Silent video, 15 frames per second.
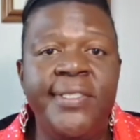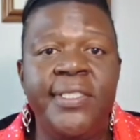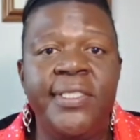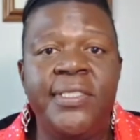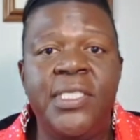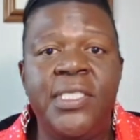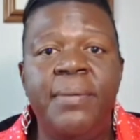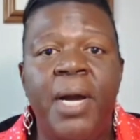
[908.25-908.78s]
to the
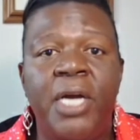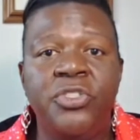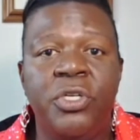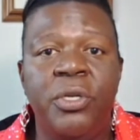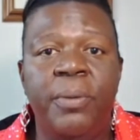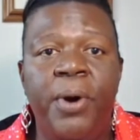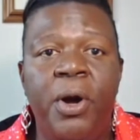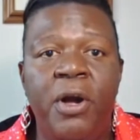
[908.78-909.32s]
tee box
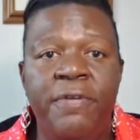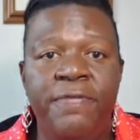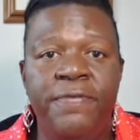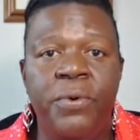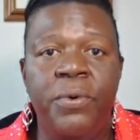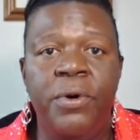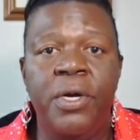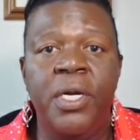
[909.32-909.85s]
on a par
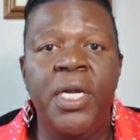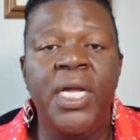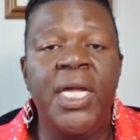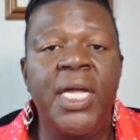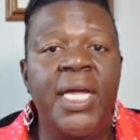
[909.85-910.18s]
four